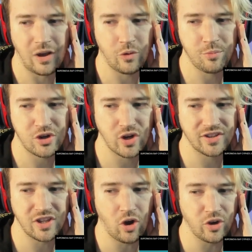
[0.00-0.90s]
I want to make sure I
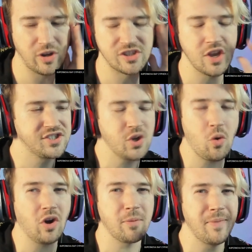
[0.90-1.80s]
get the audio. It's, it's so
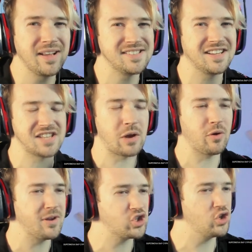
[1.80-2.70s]
hard to mix it because I want
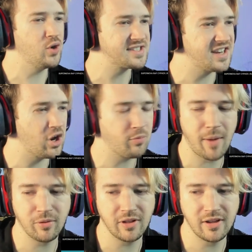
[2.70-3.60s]
to make sure you guys can hear
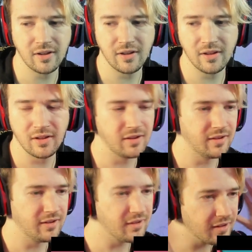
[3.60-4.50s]
properly.
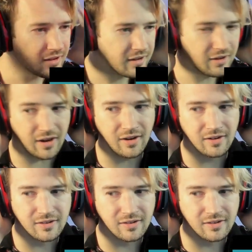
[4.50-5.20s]
Okay.